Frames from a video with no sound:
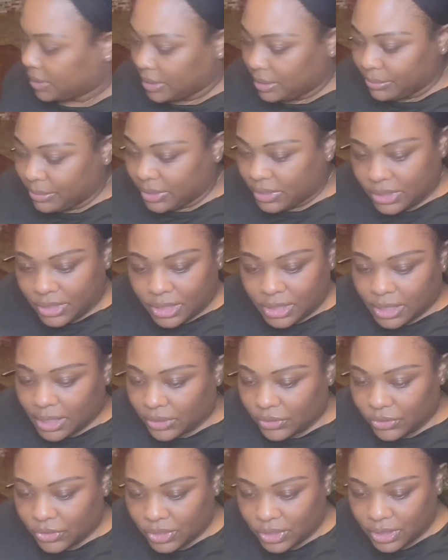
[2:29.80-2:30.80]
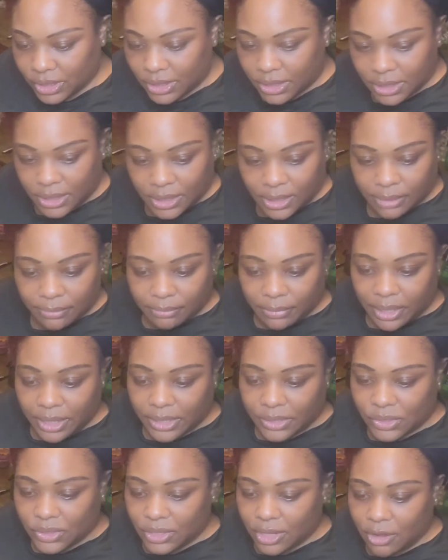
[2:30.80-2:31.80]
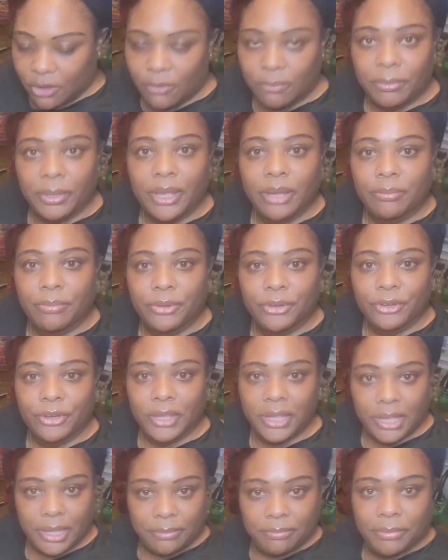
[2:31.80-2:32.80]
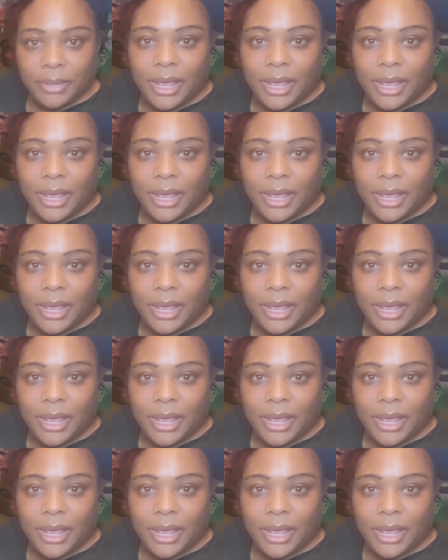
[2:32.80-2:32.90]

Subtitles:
Let me see, I just need to get my salt, pepper, and